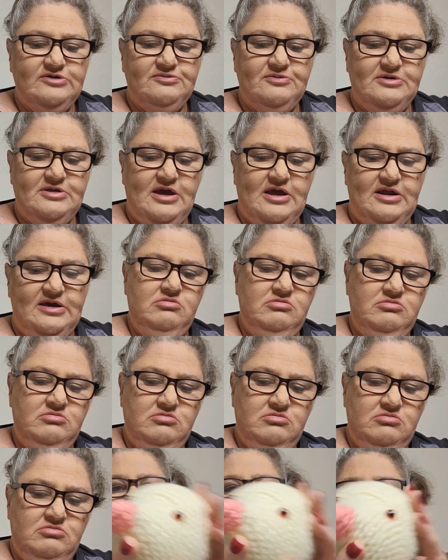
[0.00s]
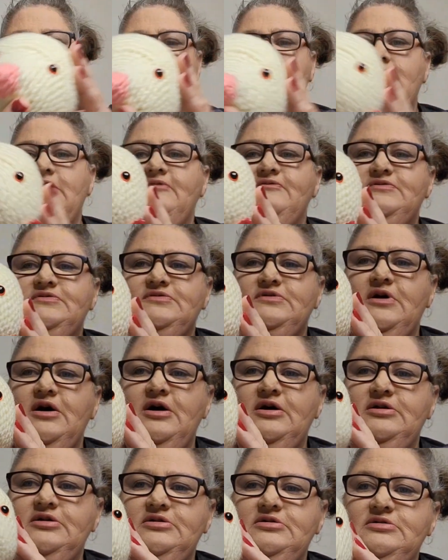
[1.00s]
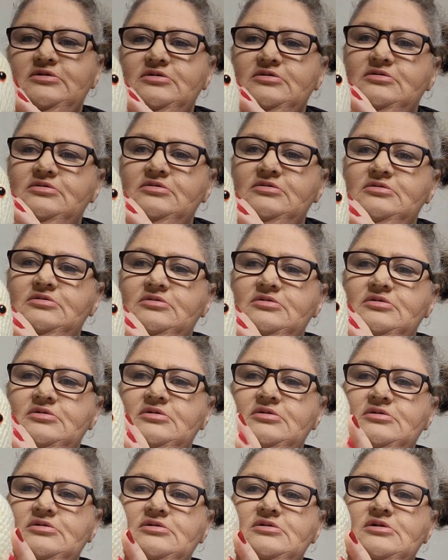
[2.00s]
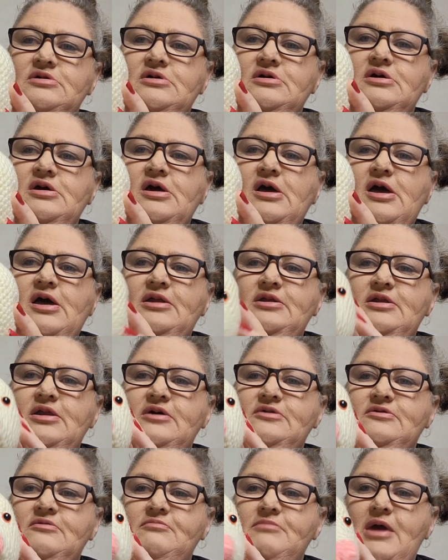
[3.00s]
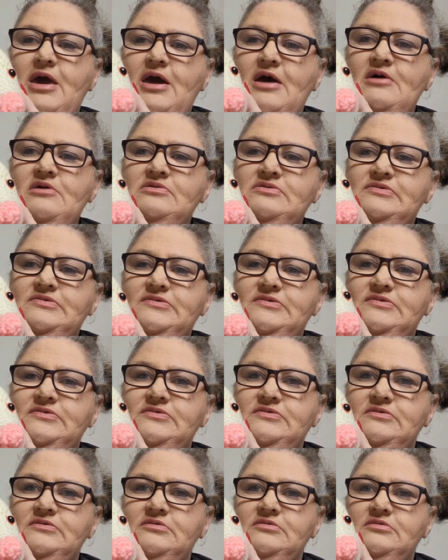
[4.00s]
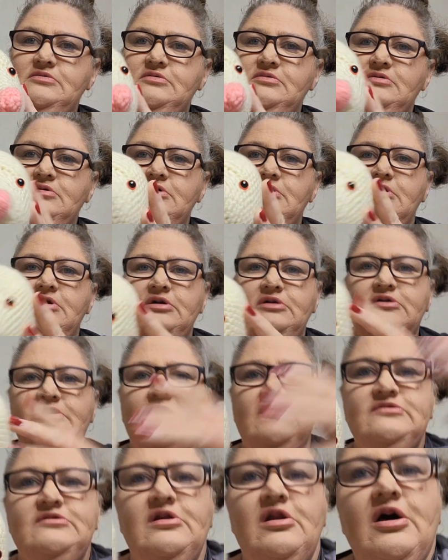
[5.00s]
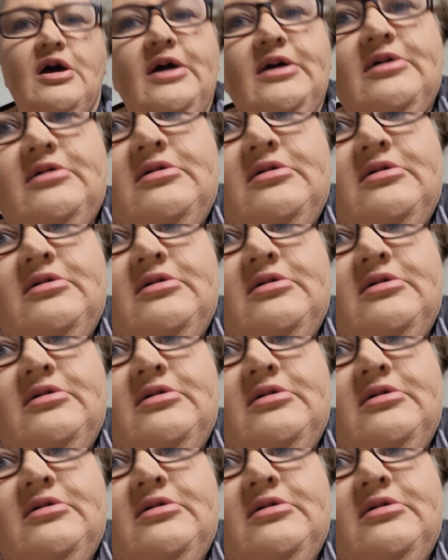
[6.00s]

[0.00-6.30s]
what that is. I have started another mouse, just like